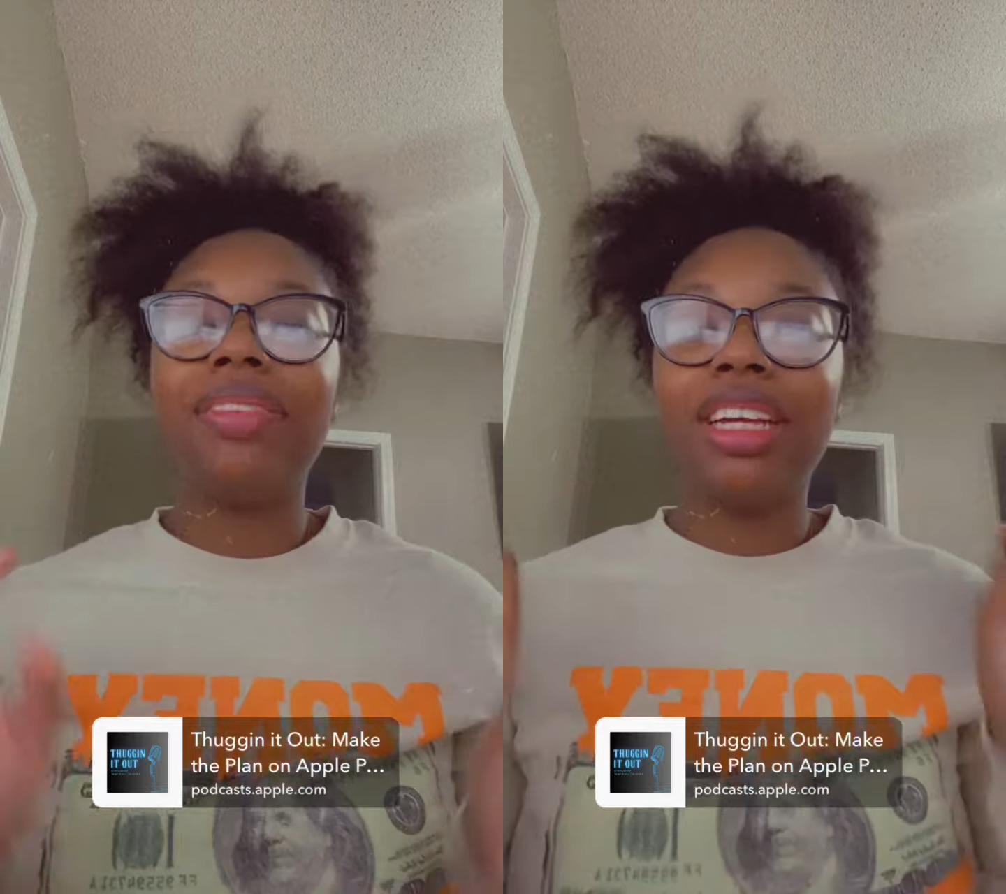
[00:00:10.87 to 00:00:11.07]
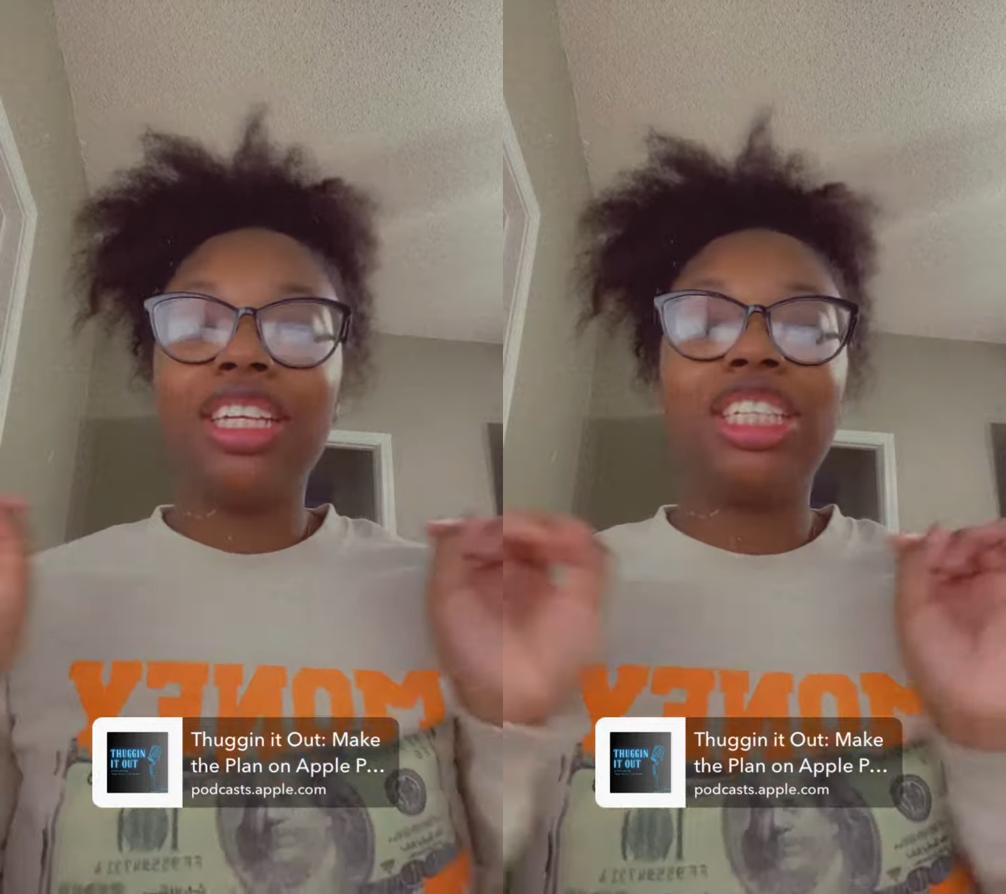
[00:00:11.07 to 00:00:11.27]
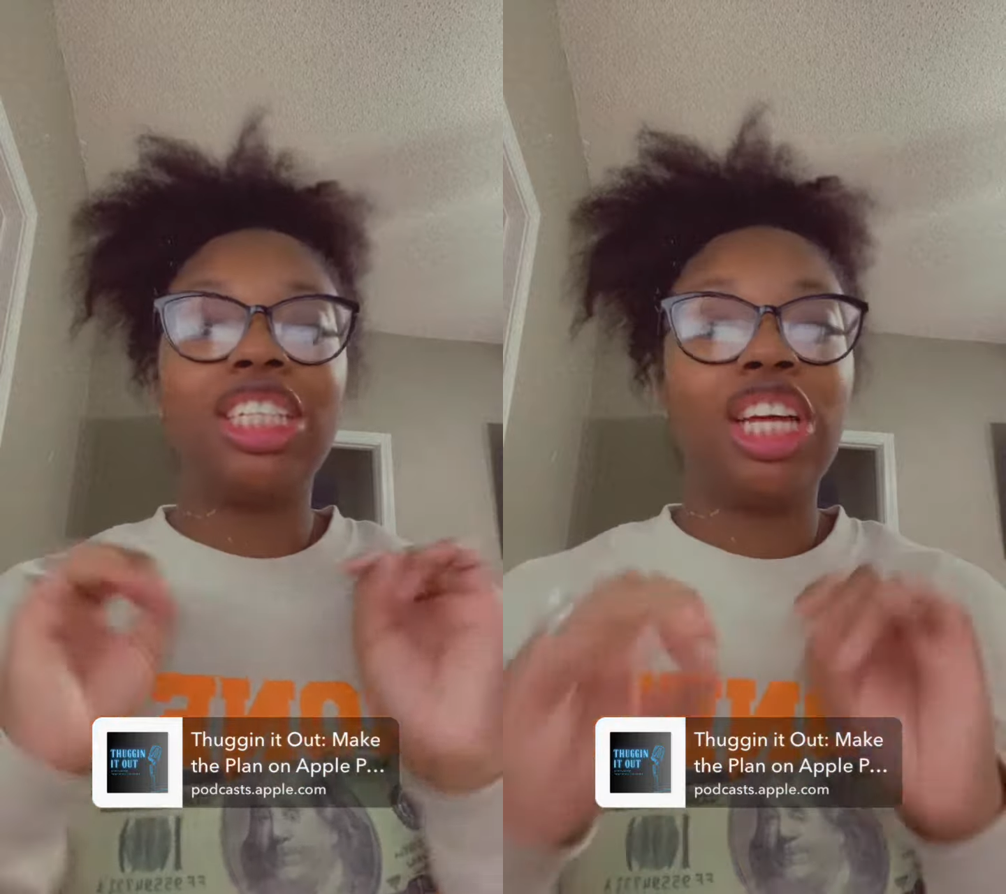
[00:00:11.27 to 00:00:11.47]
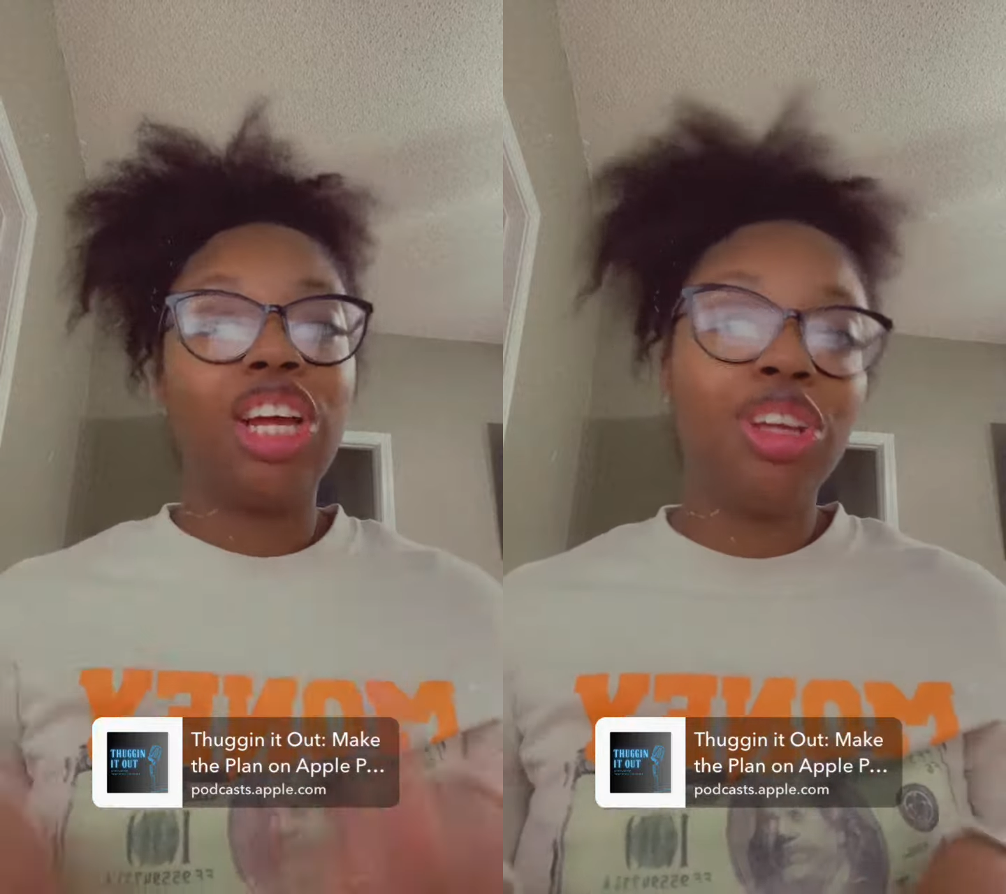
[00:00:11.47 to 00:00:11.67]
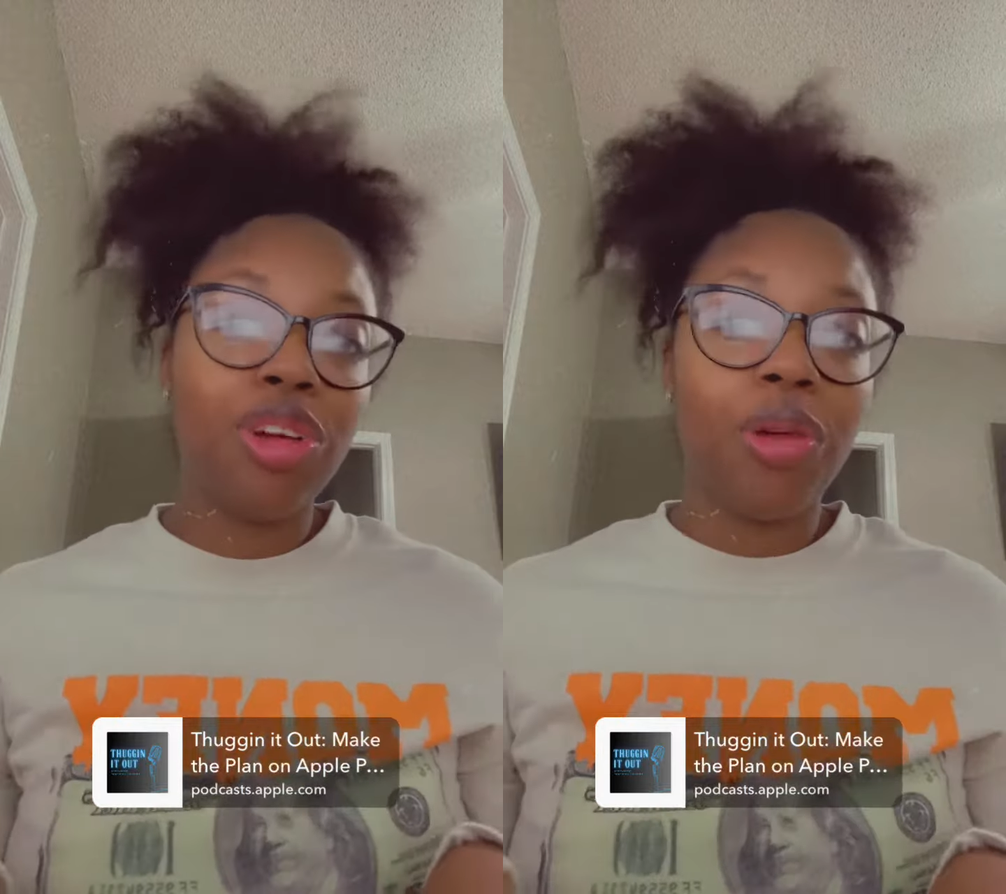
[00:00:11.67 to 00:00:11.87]
energy
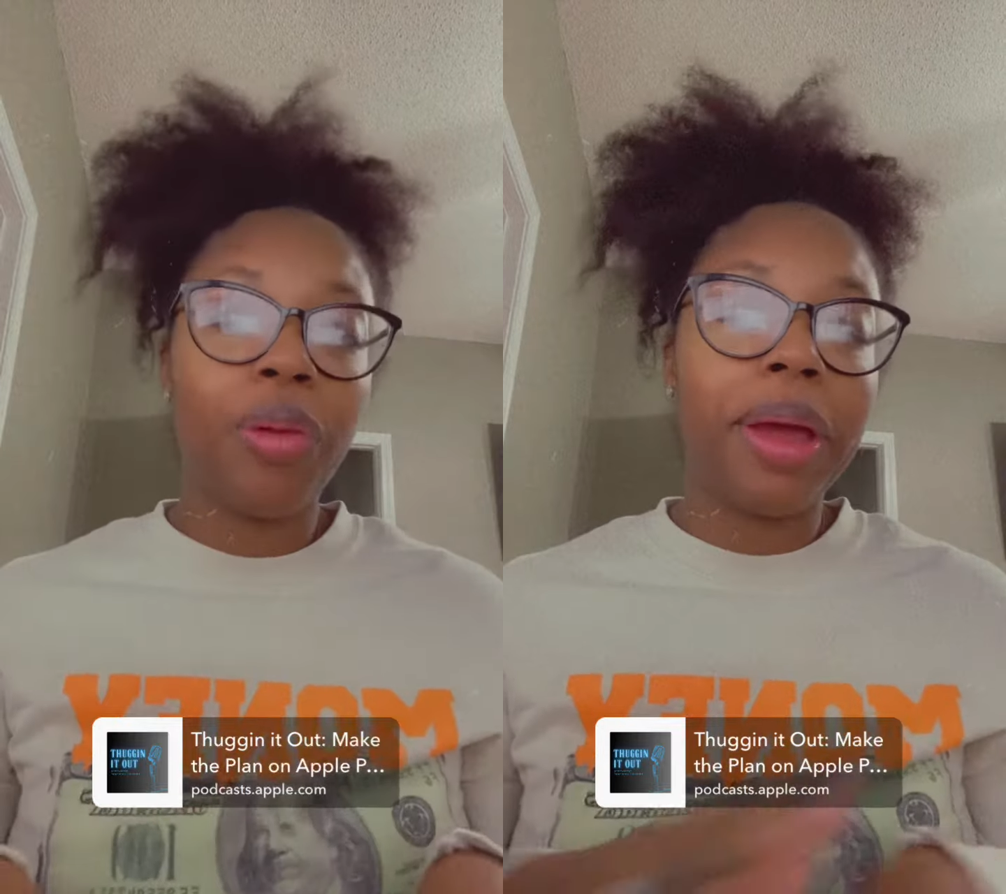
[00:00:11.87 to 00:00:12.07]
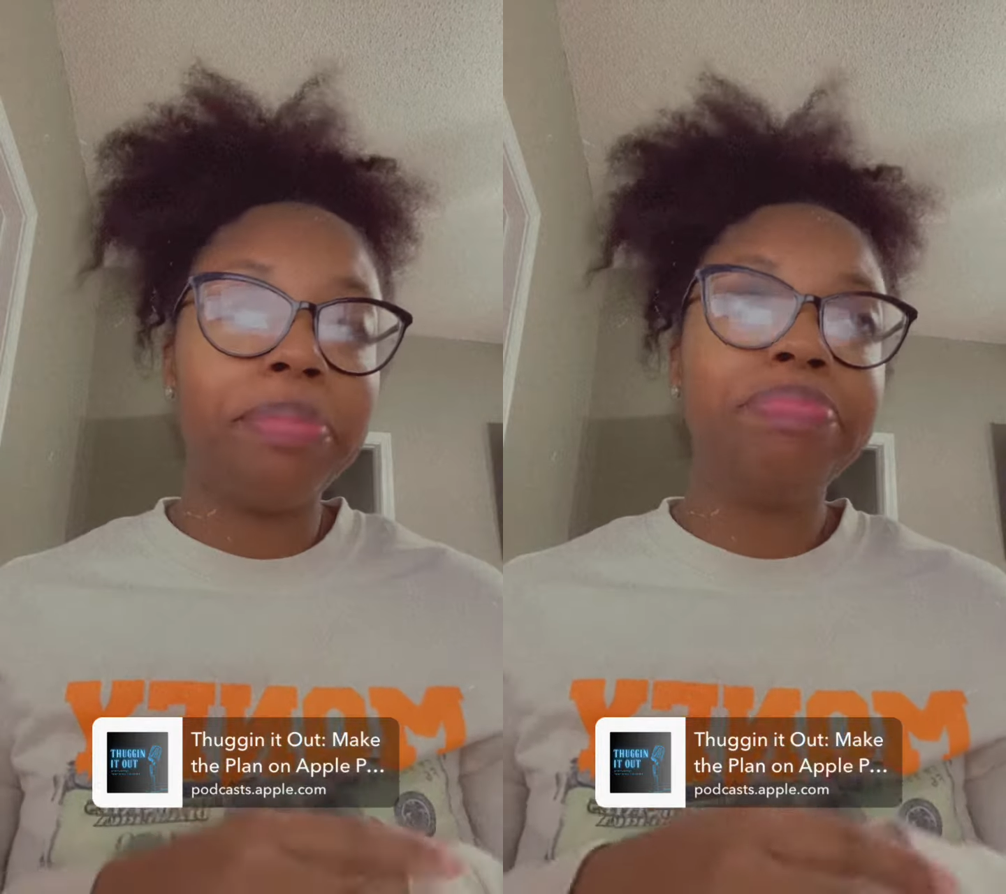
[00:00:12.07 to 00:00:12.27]
your way.